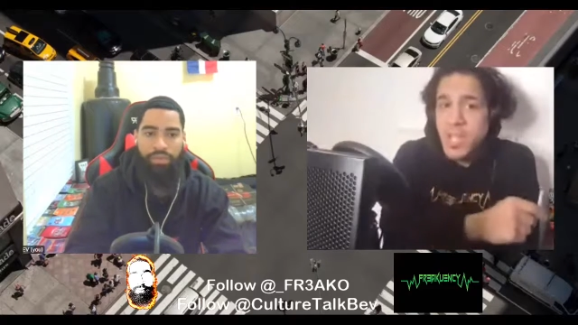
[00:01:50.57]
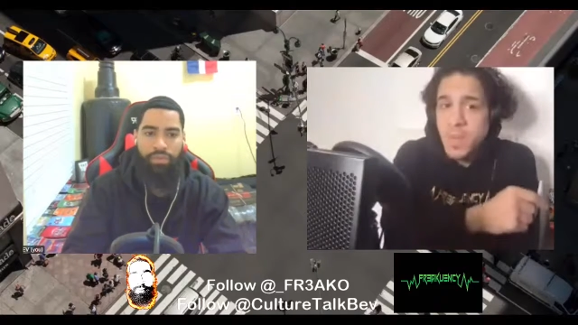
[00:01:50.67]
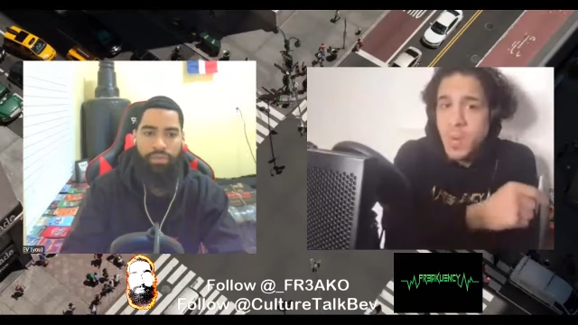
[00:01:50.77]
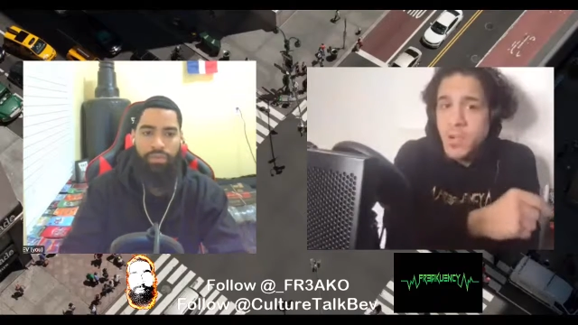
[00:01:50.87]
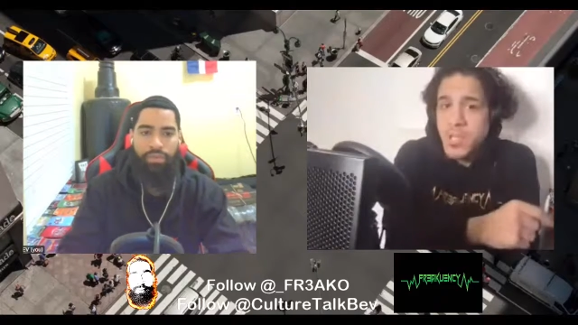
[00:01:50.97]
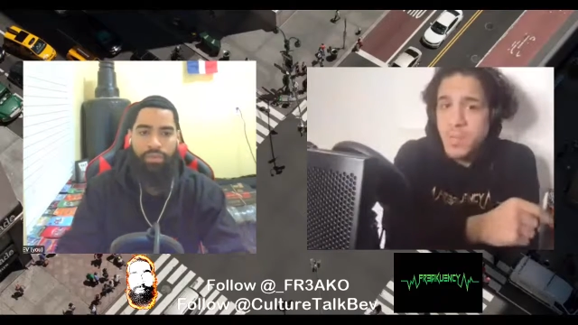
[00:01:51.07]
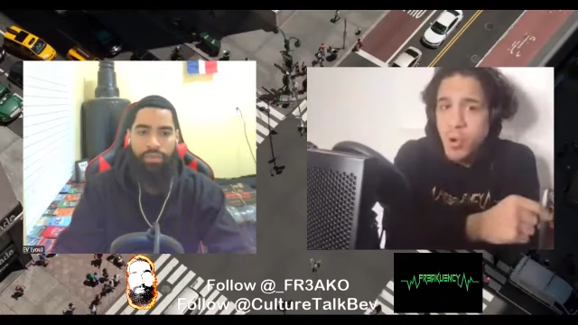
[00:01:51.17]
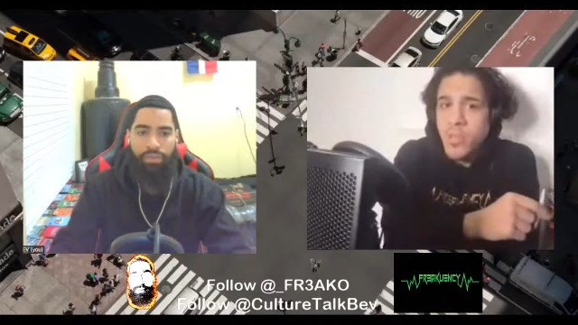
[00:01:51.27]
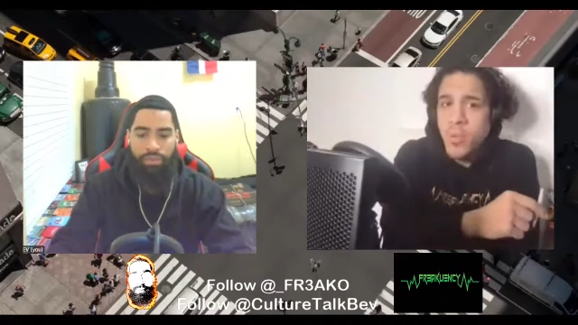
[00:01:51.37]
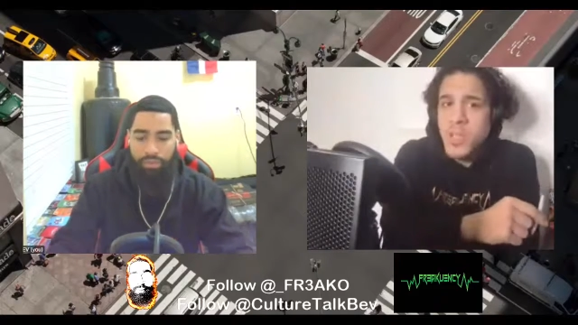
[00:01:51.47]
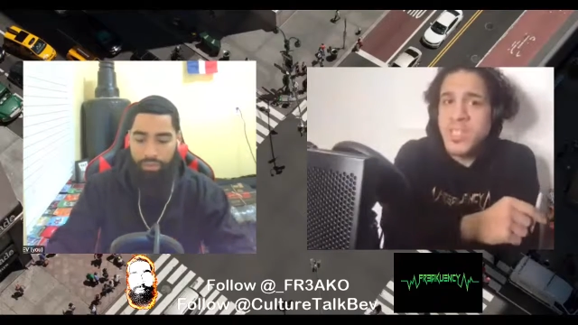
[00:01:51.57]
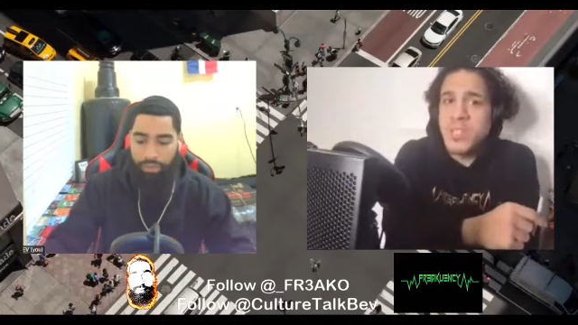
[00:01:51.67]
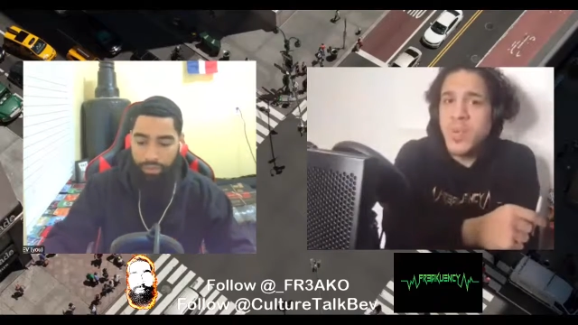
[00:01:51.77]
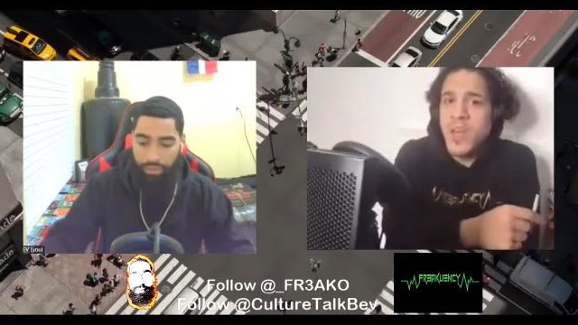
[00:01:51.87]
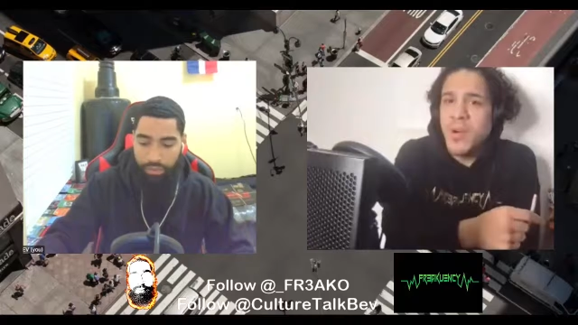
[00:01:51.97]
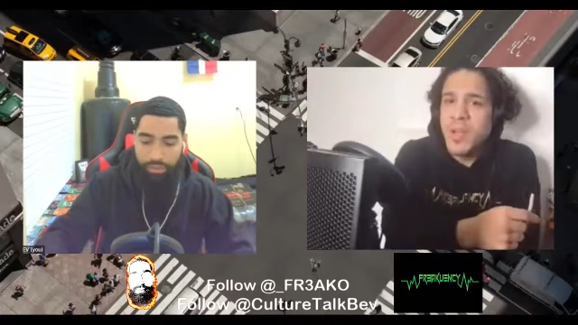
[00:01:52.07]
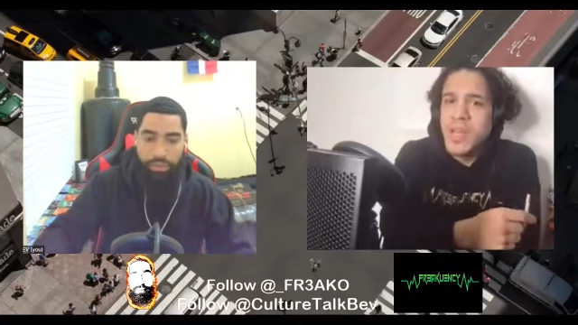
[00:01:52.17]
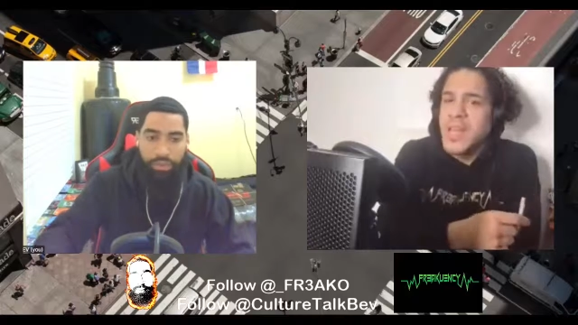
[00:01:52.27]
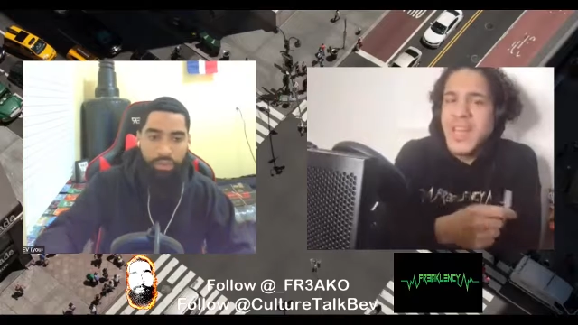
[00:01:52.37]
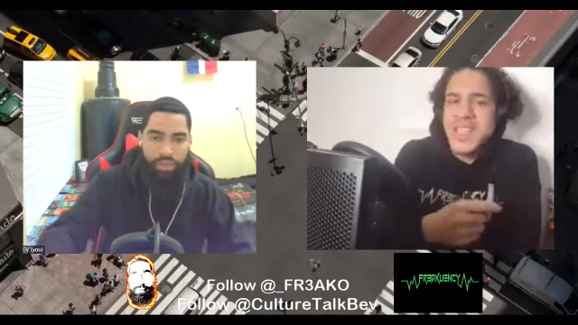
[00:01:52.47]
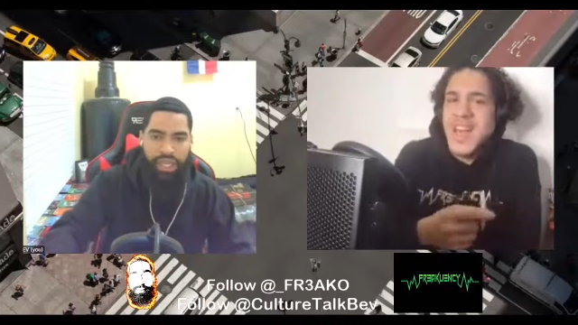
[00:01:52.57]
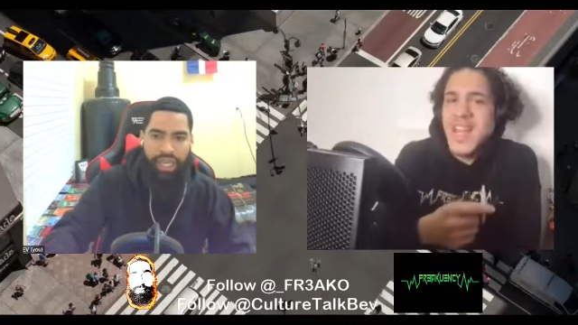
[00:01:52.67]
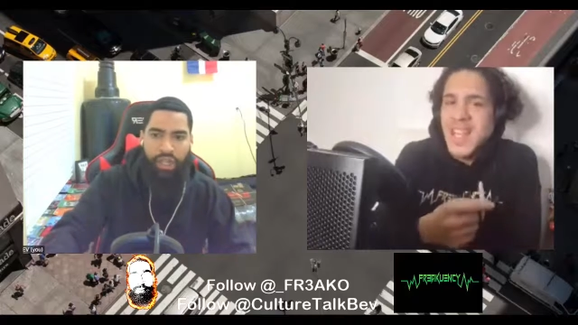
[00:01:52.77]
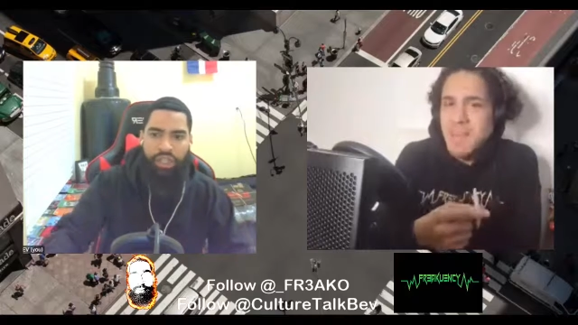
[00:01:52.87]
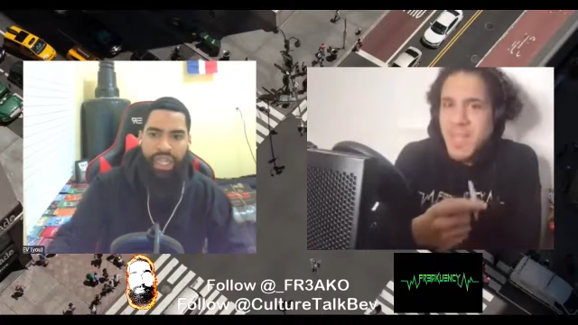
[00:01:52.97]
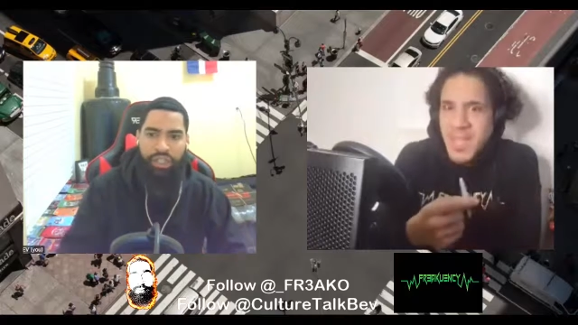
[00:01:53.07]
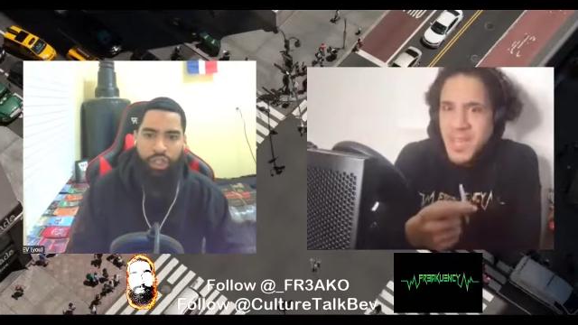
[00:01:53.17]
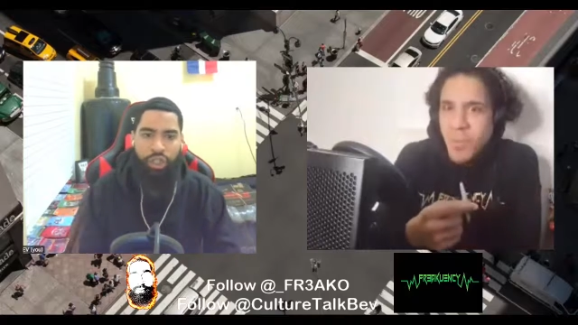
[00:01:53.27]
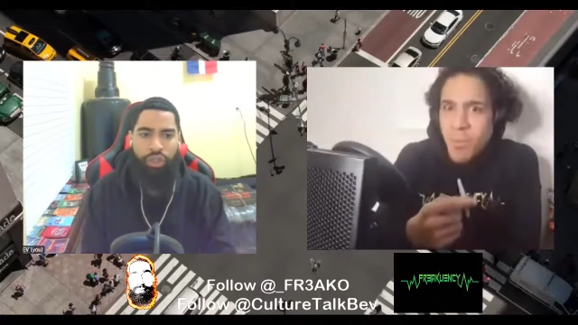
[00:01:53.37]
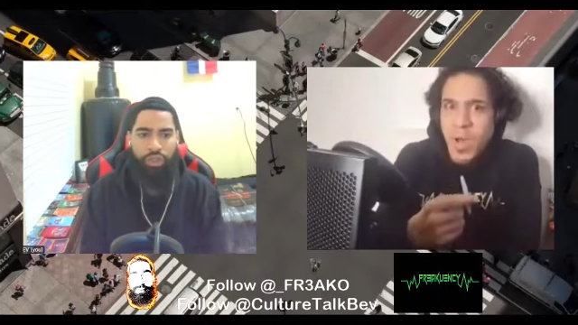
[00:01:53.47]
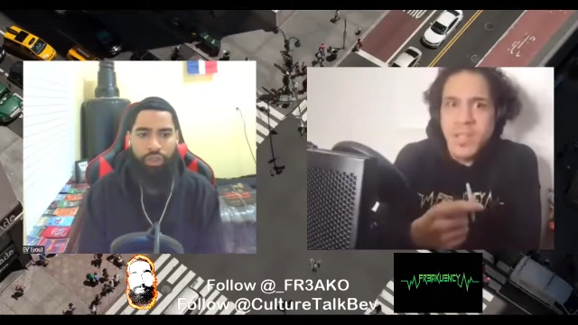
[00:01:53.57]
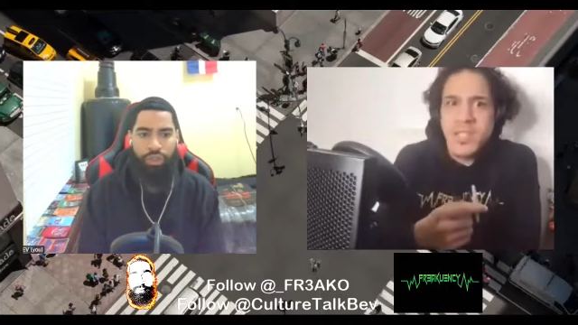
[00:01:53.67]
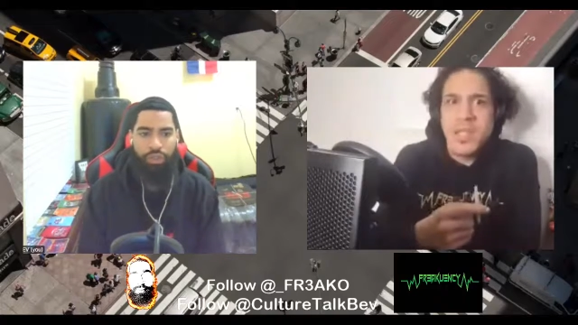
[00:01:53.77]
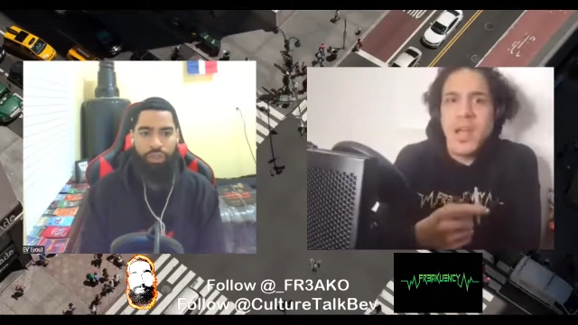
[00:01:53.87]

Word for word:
Speaker 1: in person more than once as well. It's yeah, no, like they, they do.